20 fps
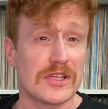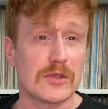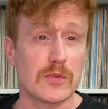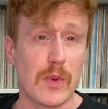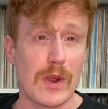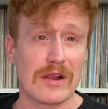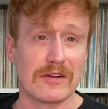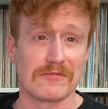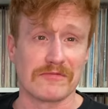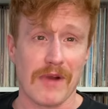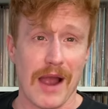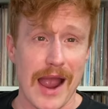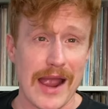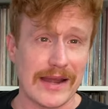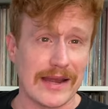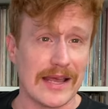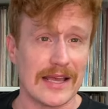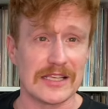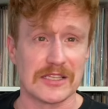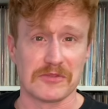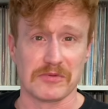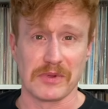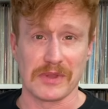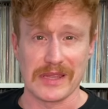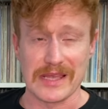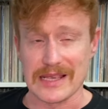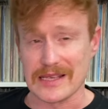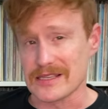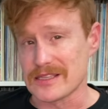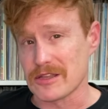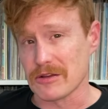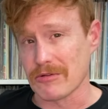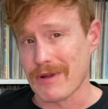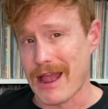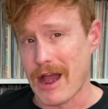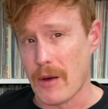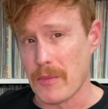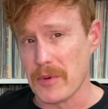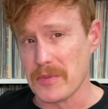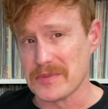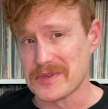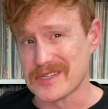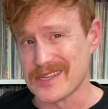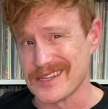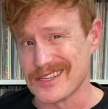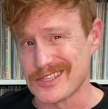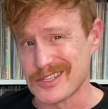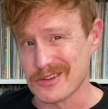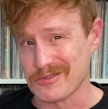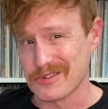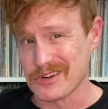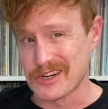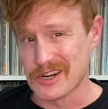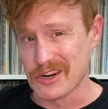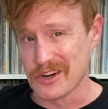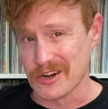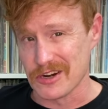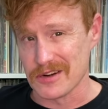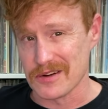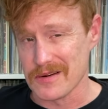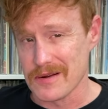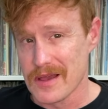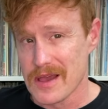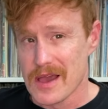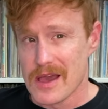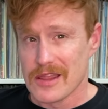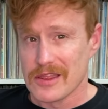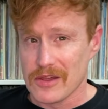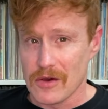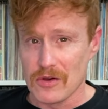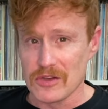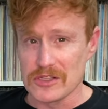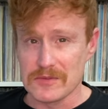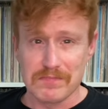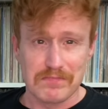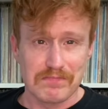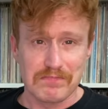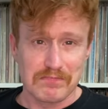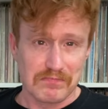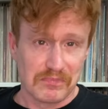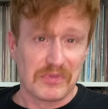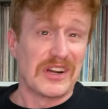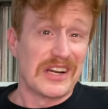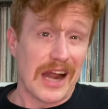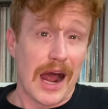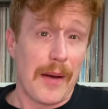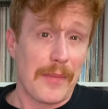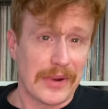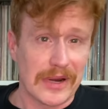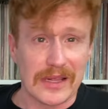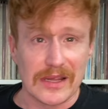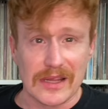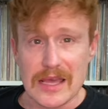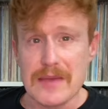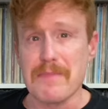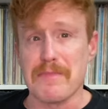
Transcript: is where Ride has released their albums since their return. Those predominantly